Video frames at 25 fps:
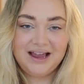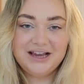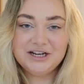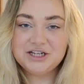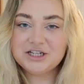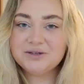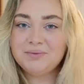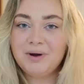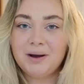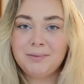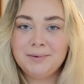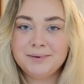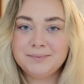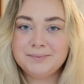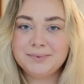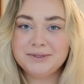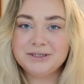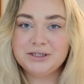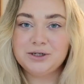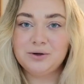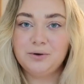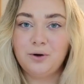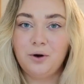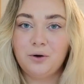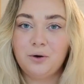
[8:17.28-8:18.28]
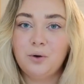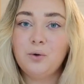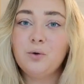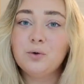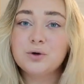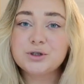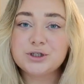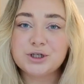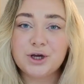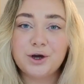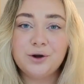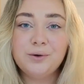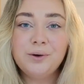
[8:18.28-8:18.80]
it just might be a bit too long.
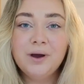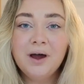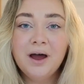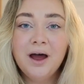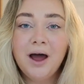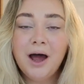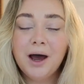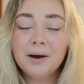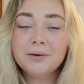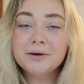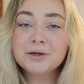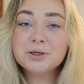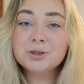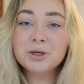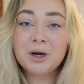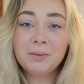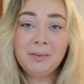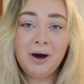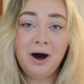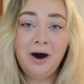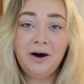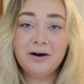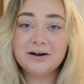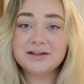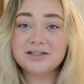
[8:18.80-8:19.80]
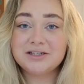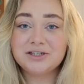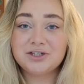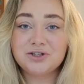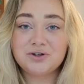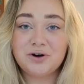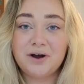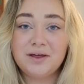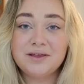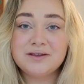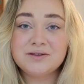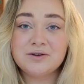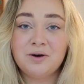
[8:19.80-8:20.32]
Also, I'm going to try my hardest to
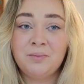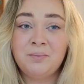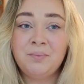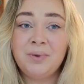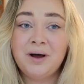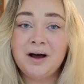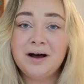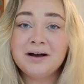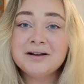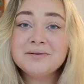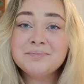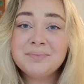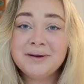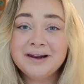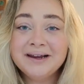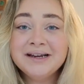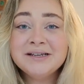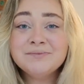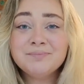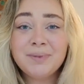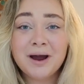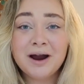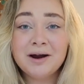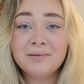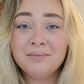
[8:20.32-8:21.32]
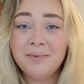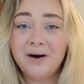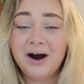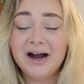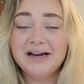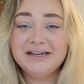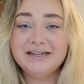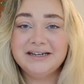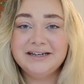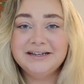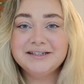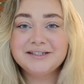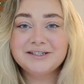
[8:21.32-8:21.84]
try this on, but please bear in
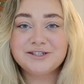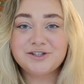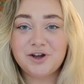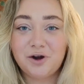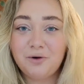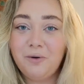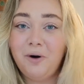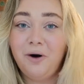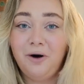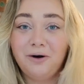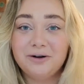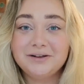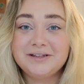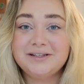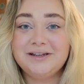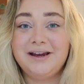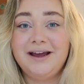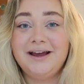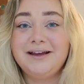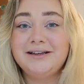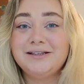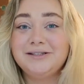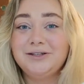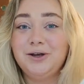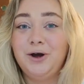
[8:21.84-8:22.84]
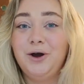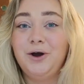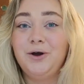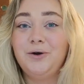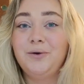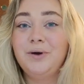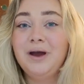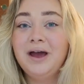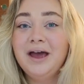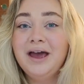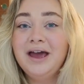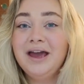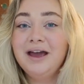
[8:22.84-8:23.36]
mind, it is so hot today.
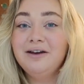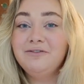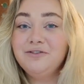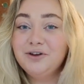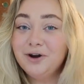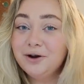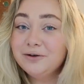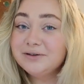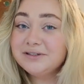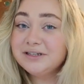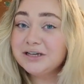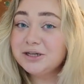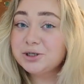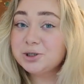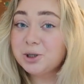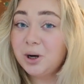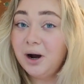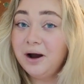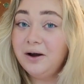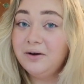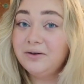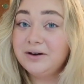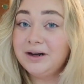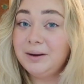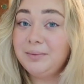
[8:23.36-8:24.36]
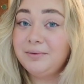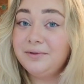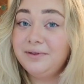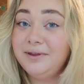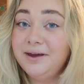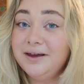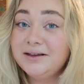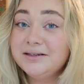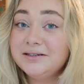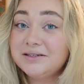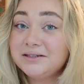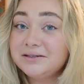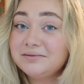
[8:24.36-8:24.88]
So if you don't see a try on clip of
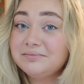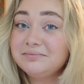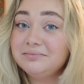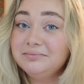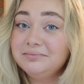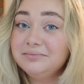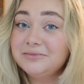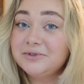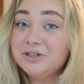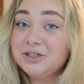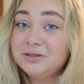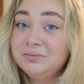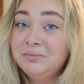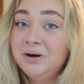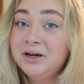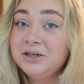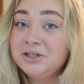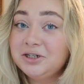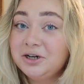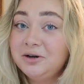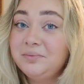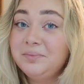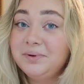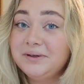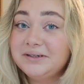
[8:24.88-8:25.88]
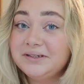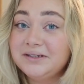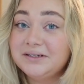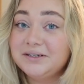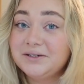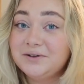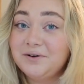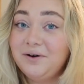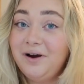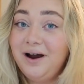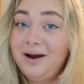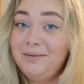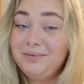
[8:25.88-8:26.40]
this, just mind your own
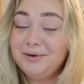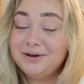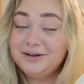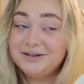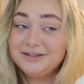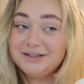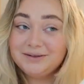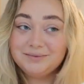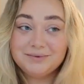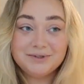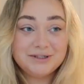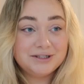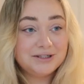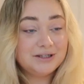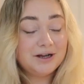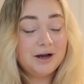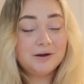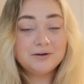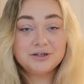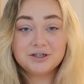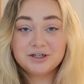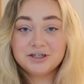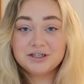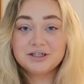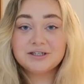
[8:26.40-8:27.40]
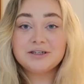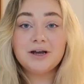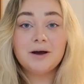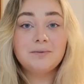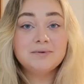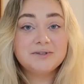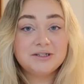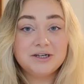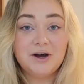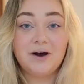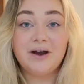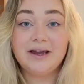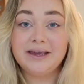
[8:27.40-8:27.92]
business, all right? Because it was, I just, I
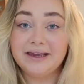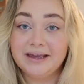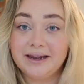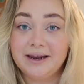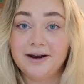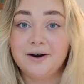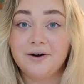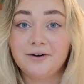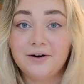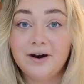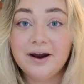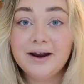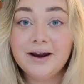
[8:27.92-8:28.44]
was dying in it, all